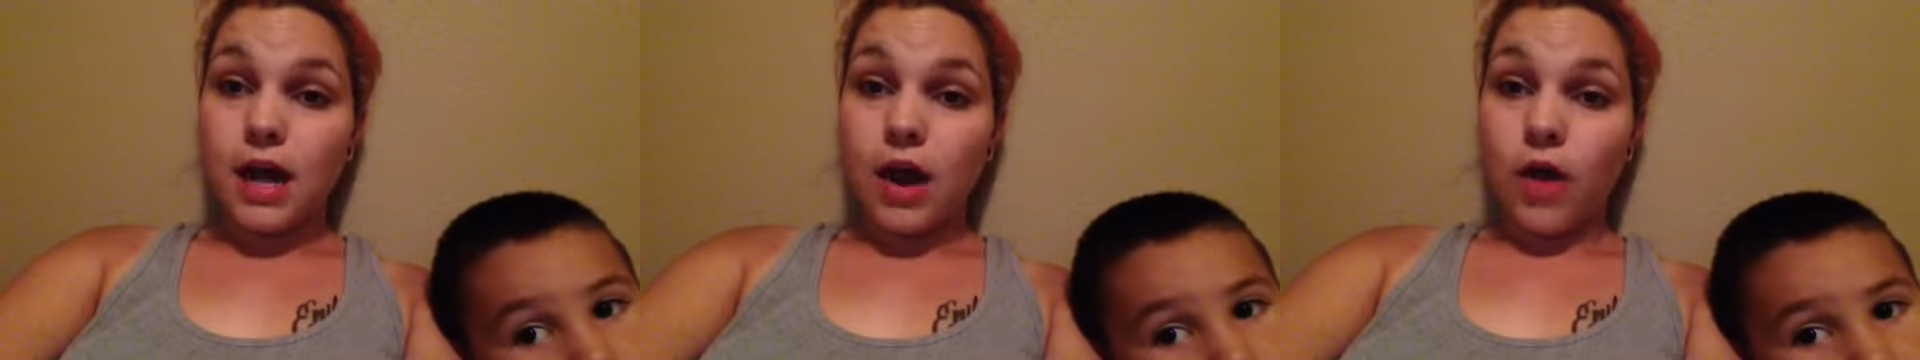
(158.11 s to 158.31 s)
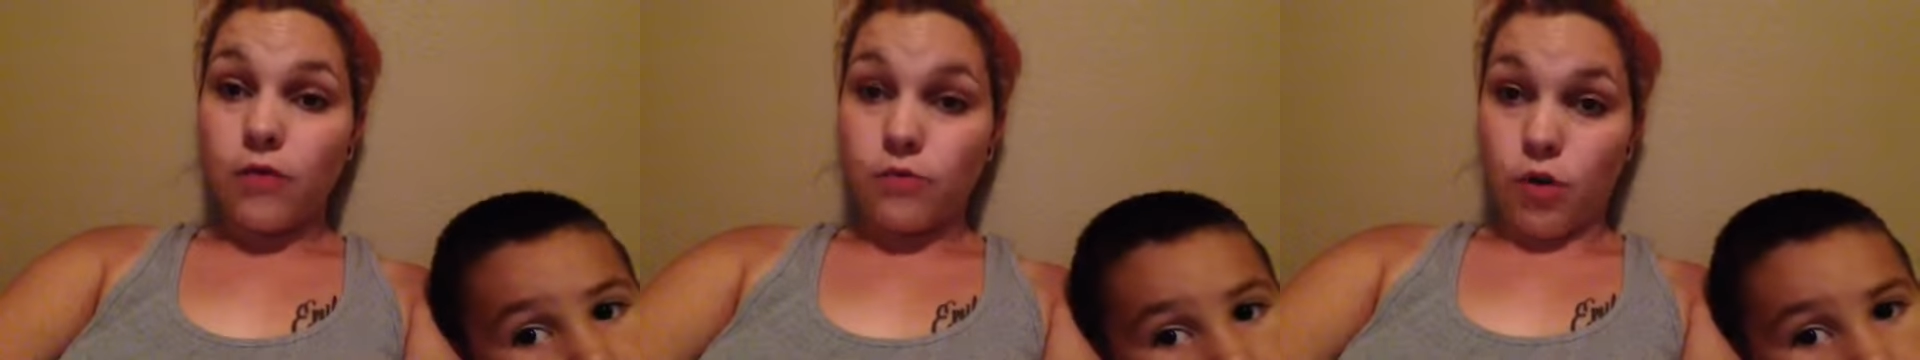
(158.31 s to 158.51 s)

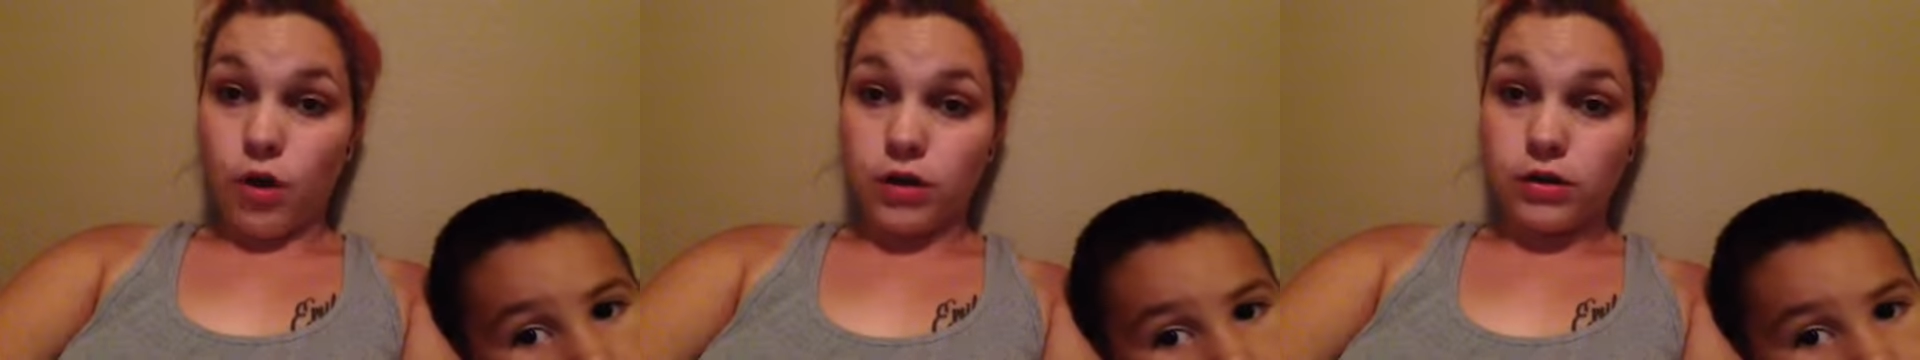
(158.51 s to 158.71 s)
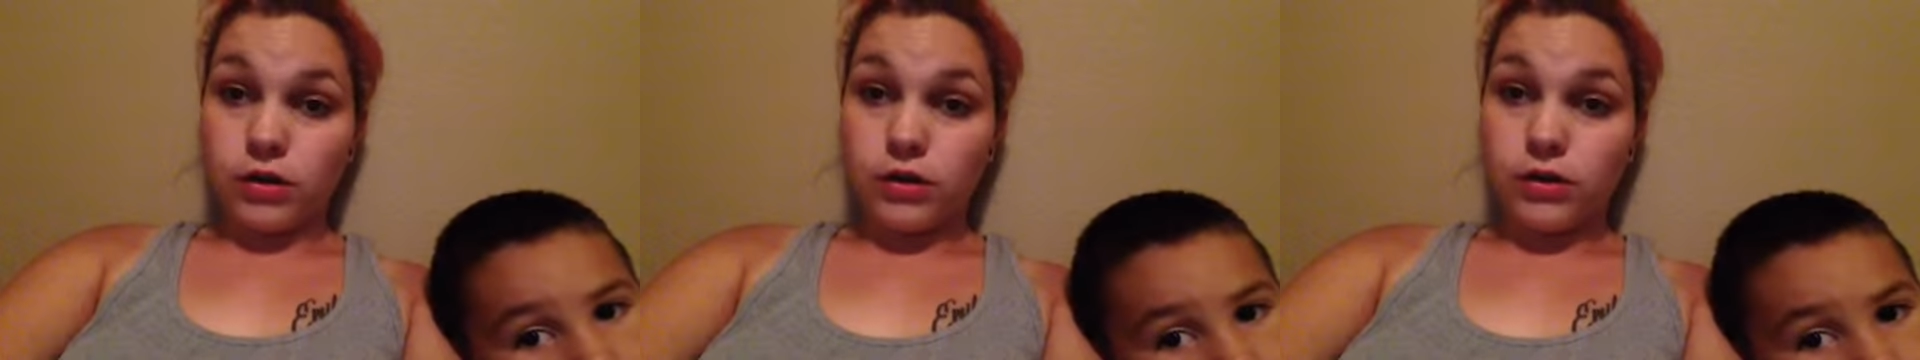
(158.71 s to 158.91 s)
of
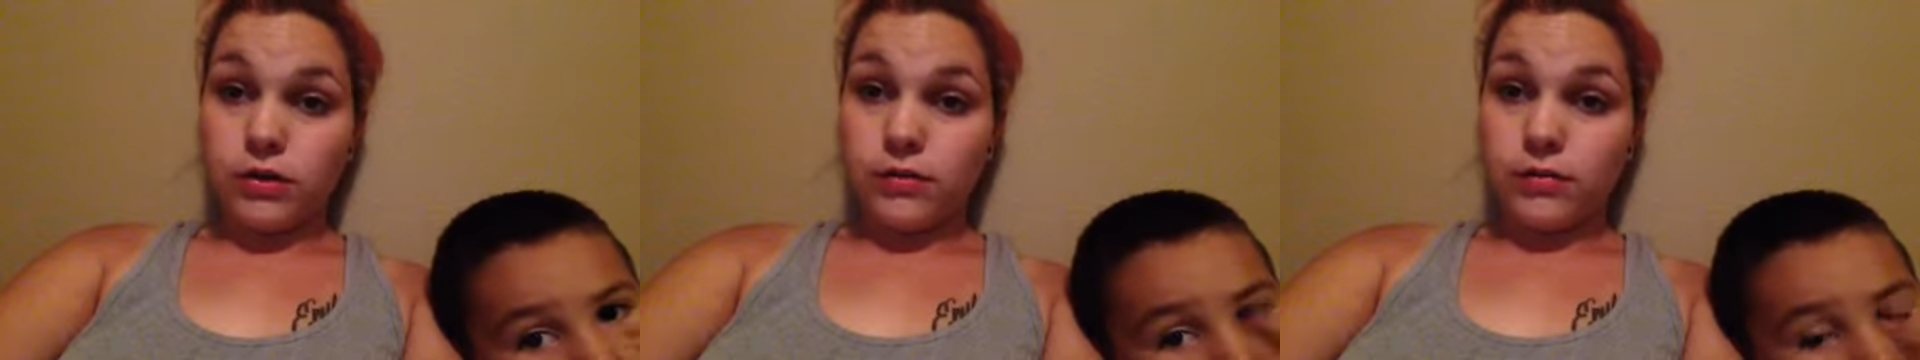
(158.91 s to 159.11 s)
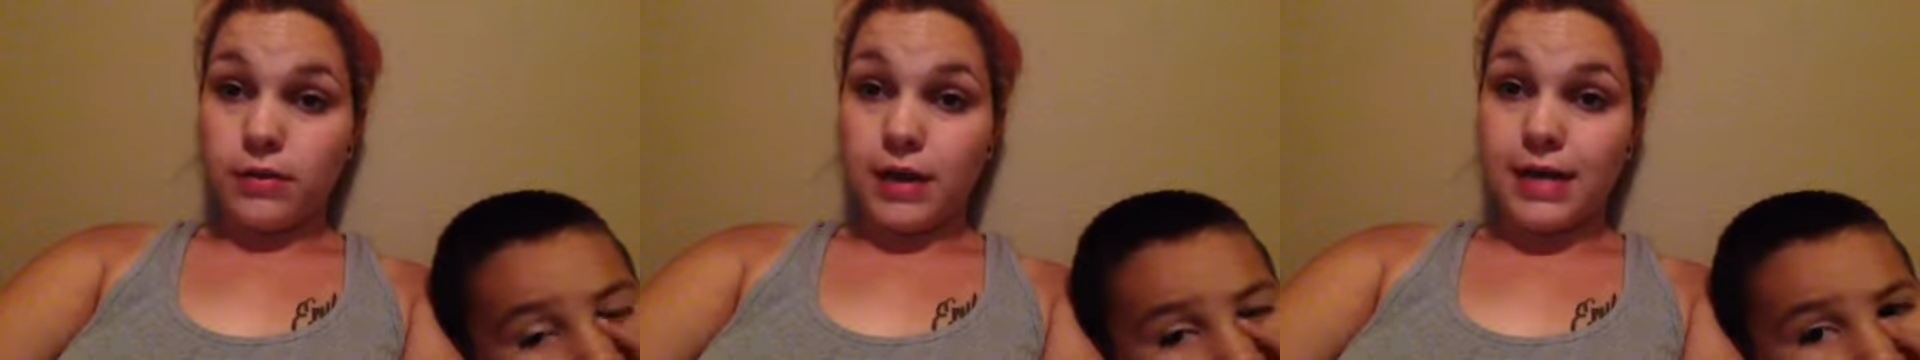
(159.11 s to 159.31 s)
water
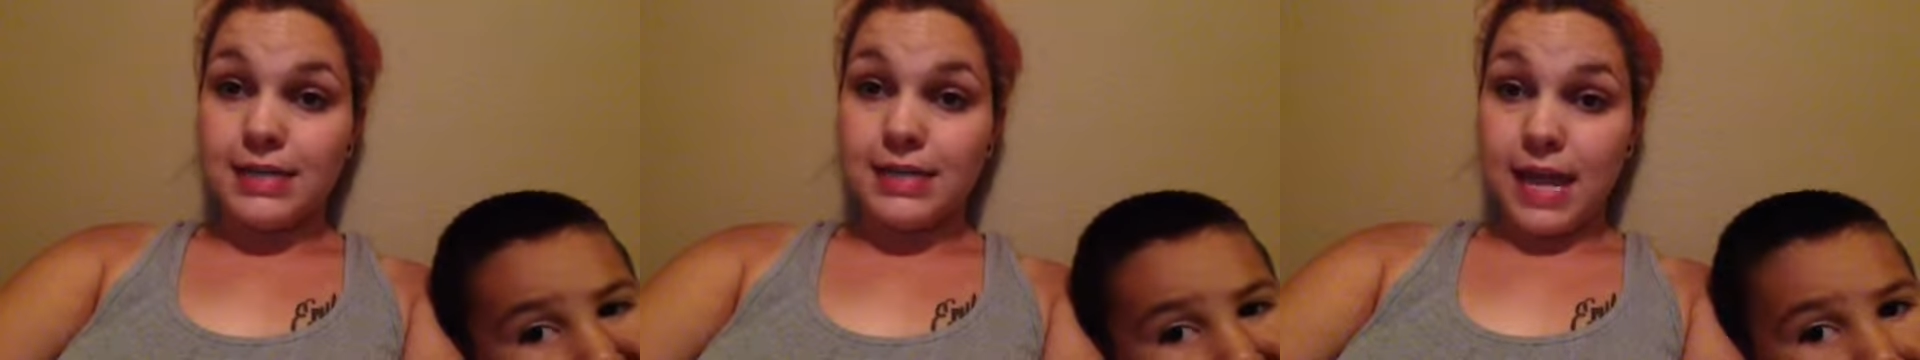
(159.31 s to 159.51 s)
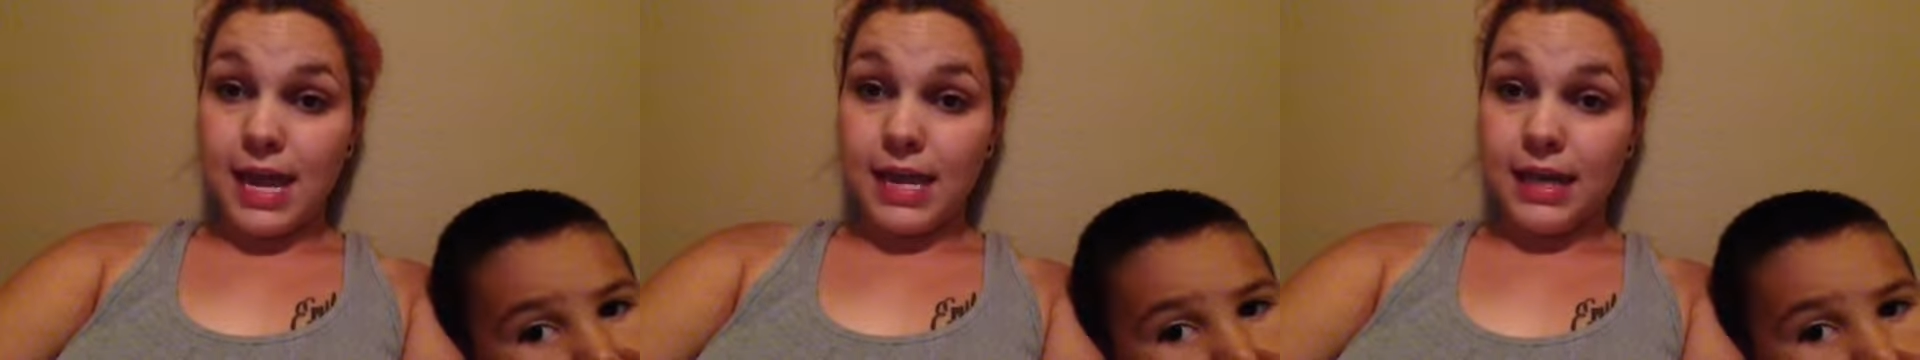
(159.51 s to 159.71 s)
a
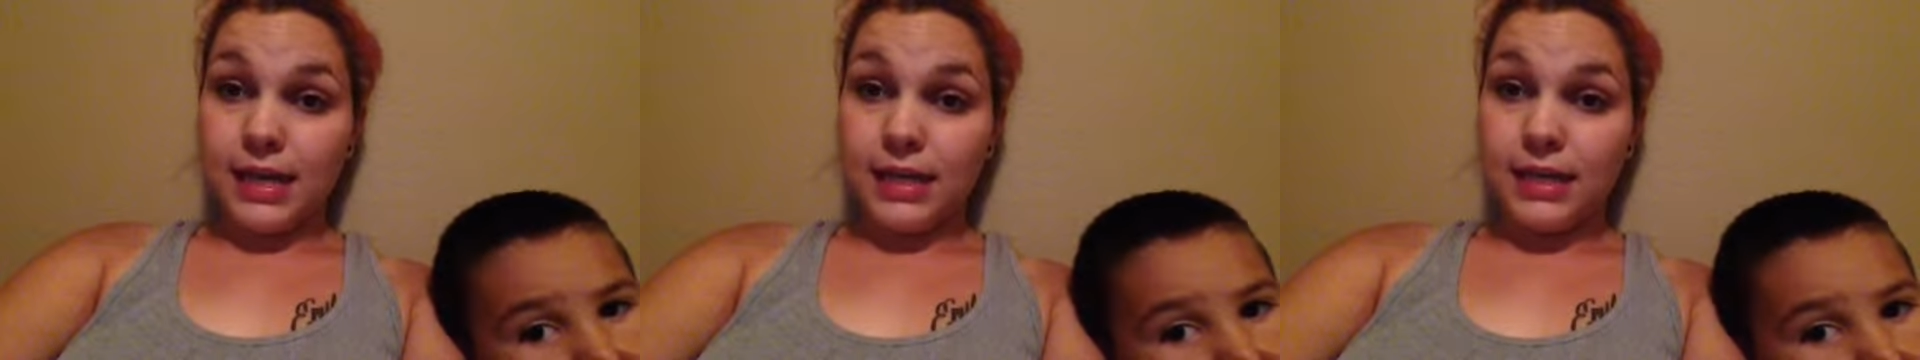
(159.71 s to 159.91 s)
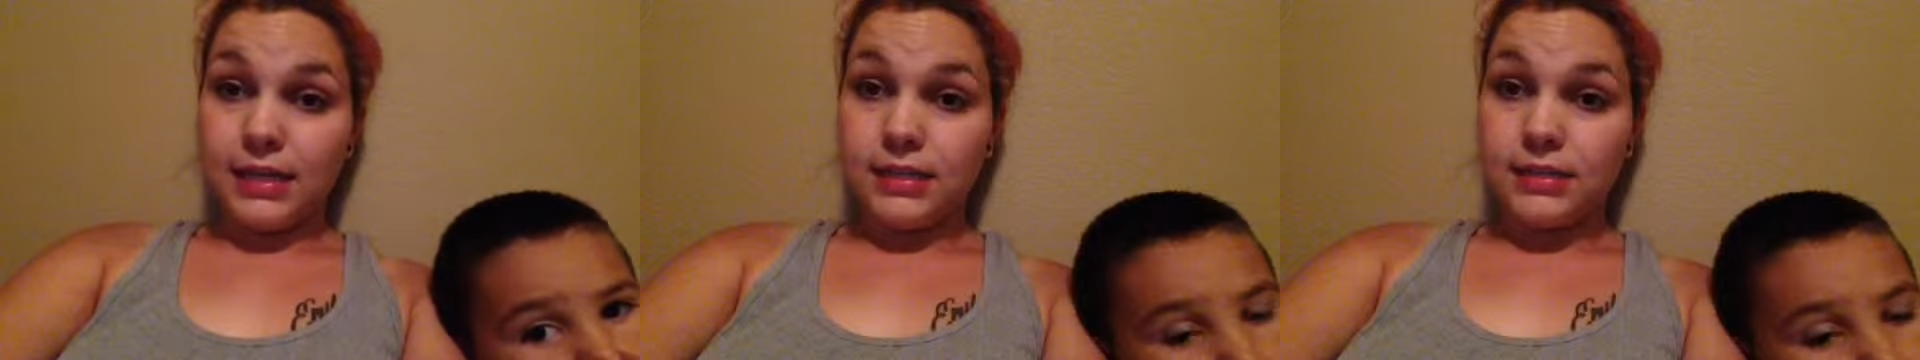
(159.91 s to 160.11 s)
day,
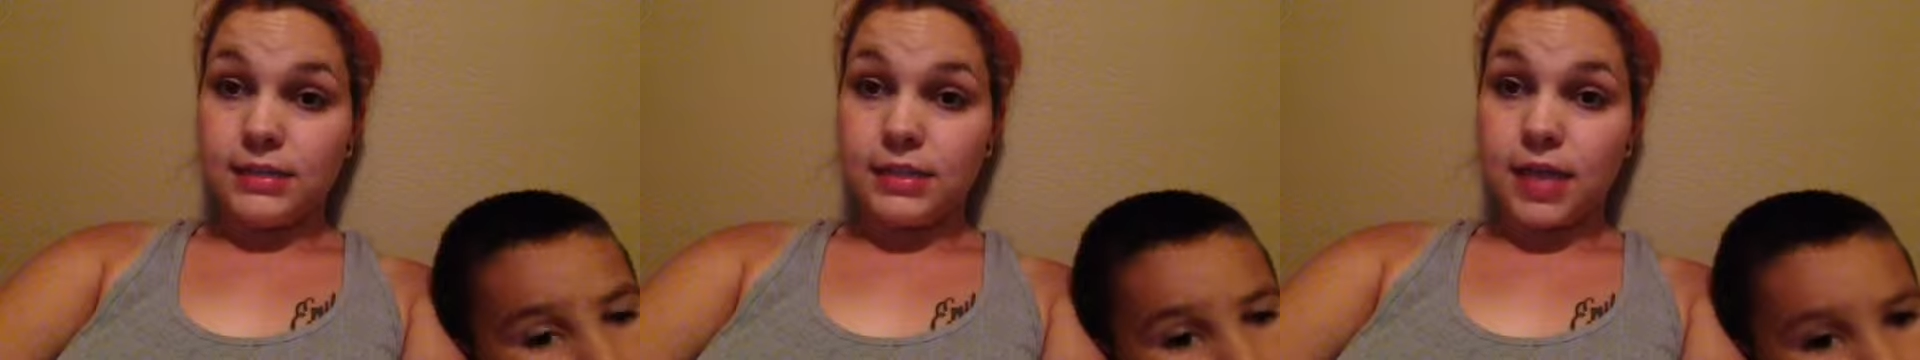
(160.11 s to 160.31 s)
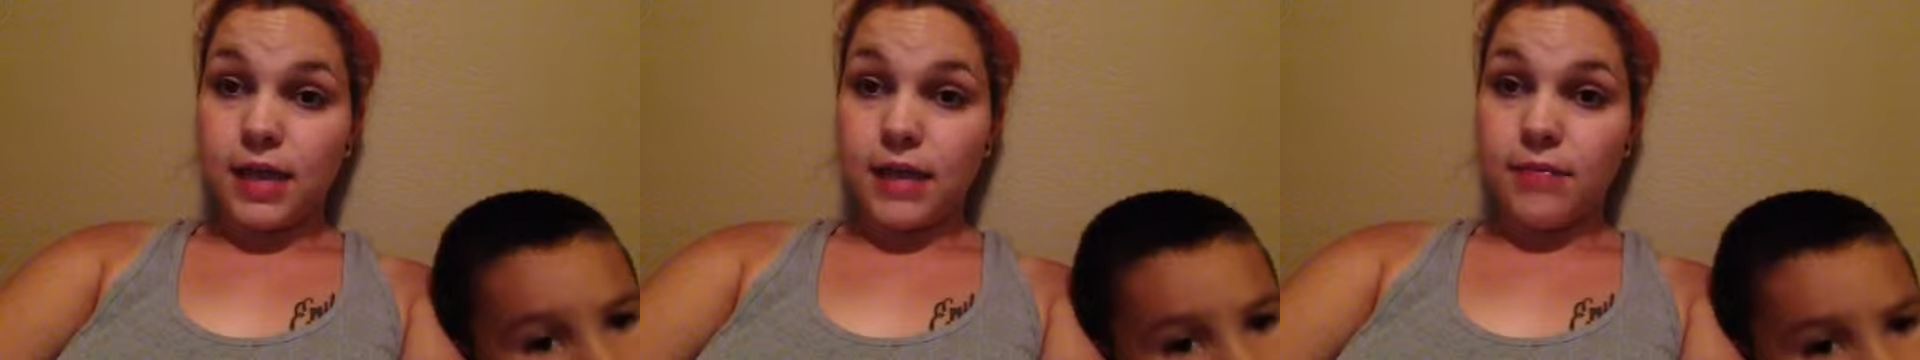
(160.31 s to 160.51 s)

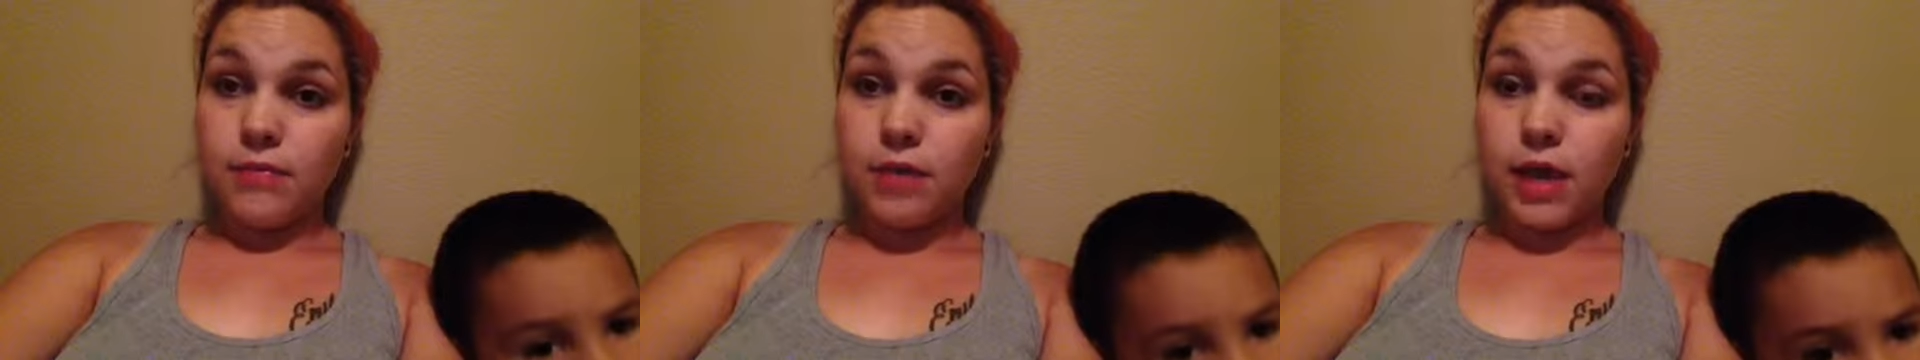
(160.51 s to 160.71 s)
okay?